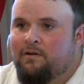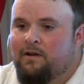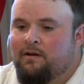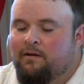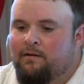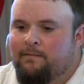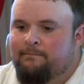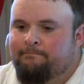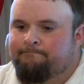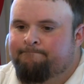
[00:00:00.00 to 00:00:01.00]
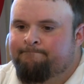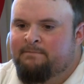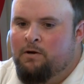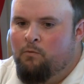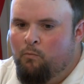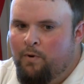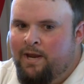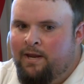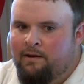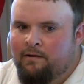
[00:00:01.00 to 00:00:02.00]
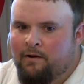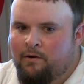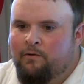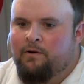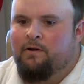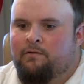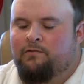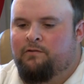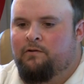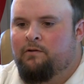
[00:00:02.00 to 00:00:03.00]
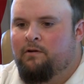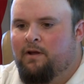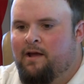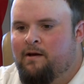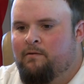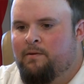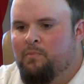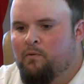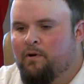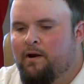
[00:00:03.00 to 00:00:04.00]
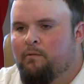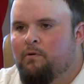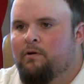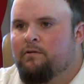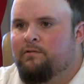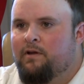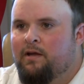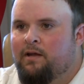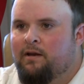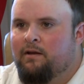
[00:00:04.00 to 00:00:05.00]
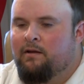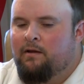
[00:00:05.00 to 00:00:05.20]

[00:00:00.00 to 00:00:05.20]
And we knew understood how important it was, and